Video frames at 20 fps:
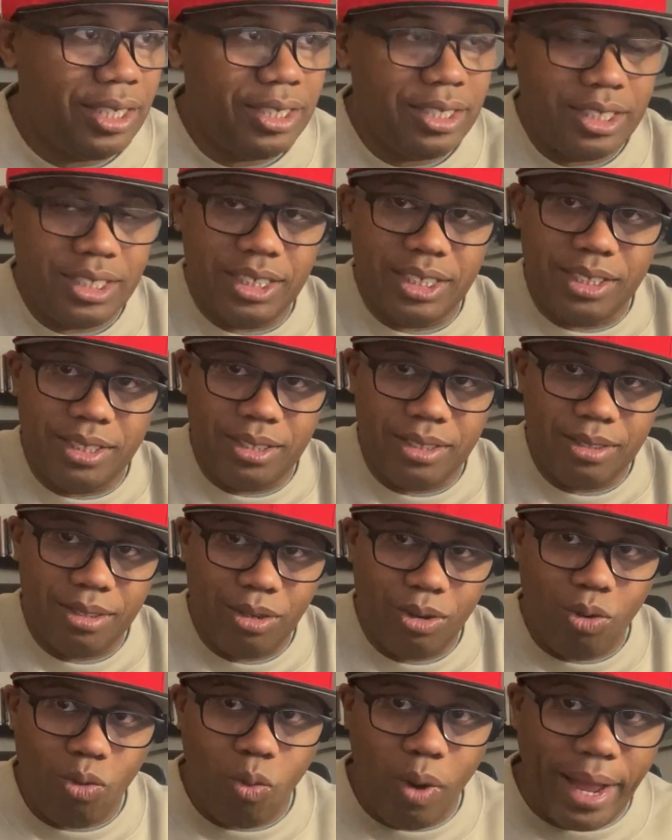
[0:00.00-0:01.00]
just
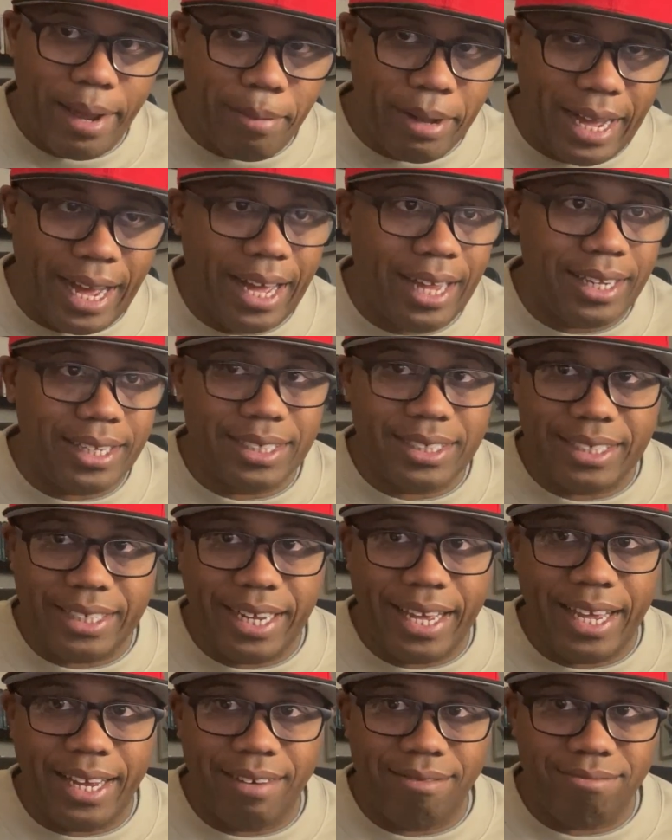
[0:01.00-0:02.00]
wipe college
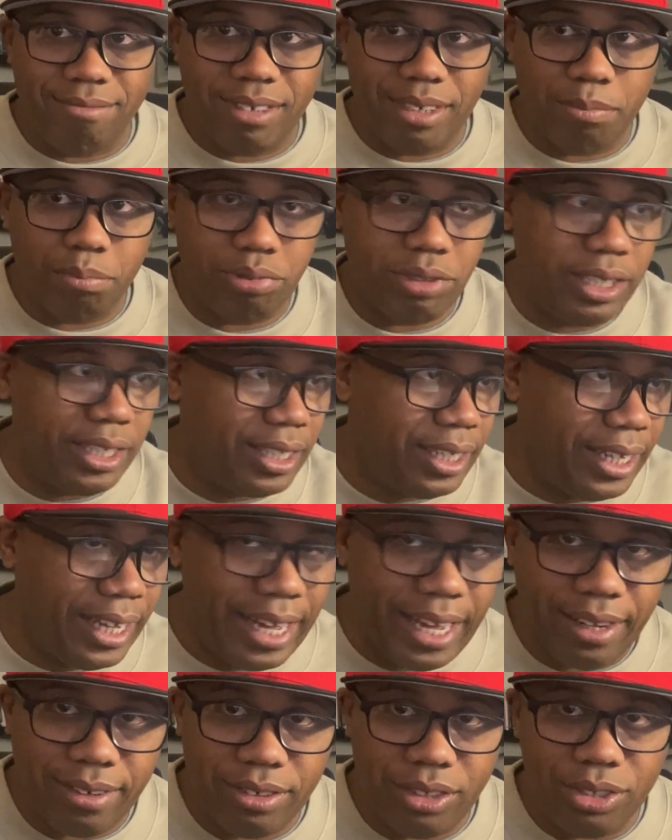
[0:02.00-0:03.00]
debt completely
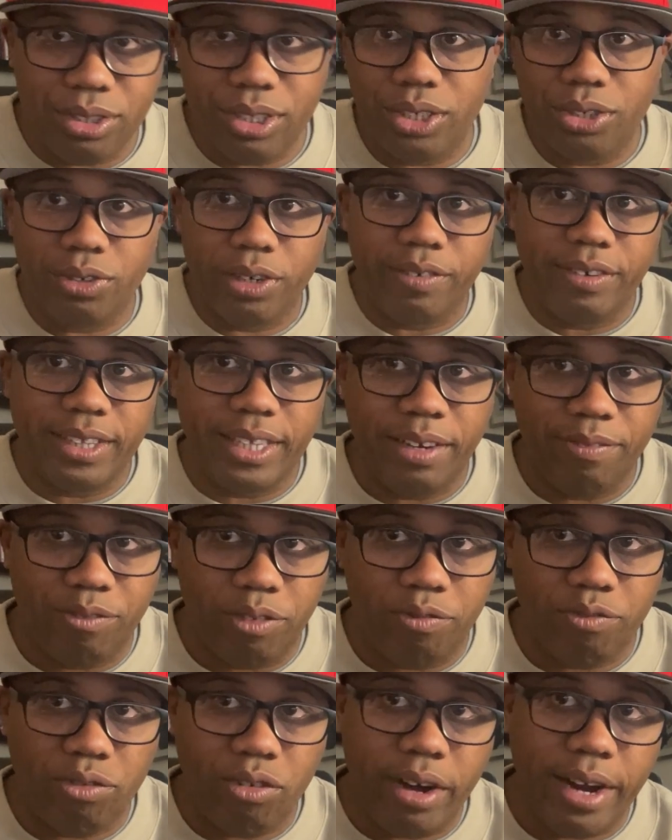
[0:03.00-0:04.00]
out and you can do everything
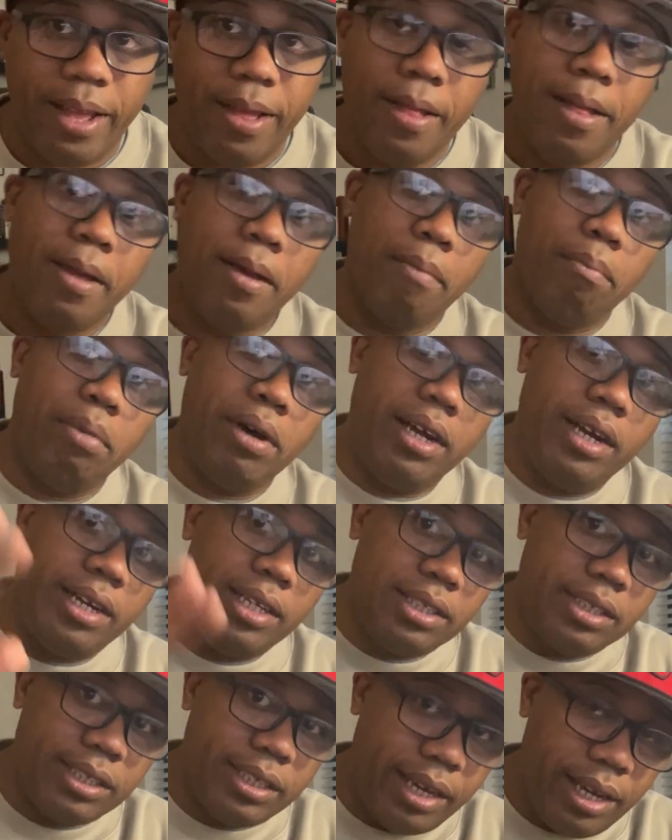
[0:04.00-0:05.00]
for free. But
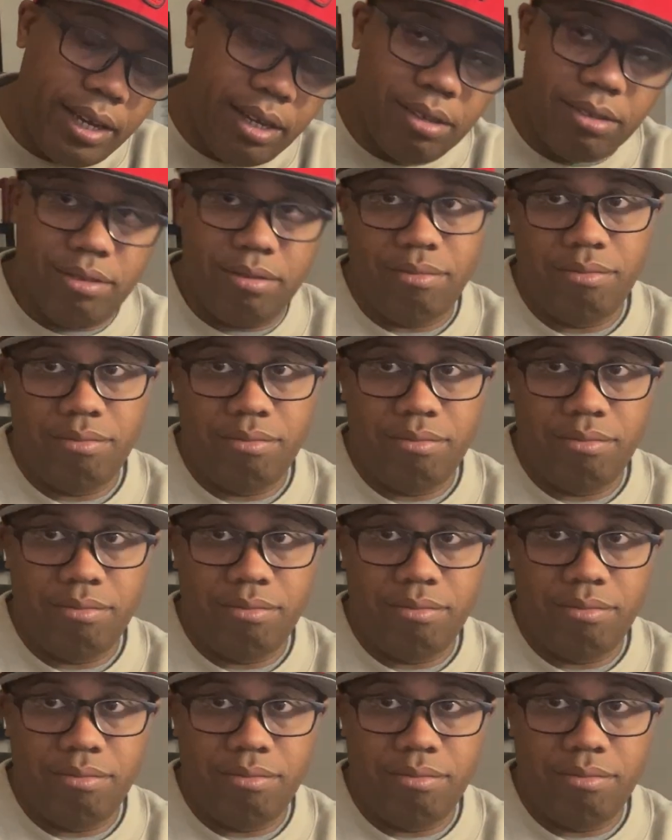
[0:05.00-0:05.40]
until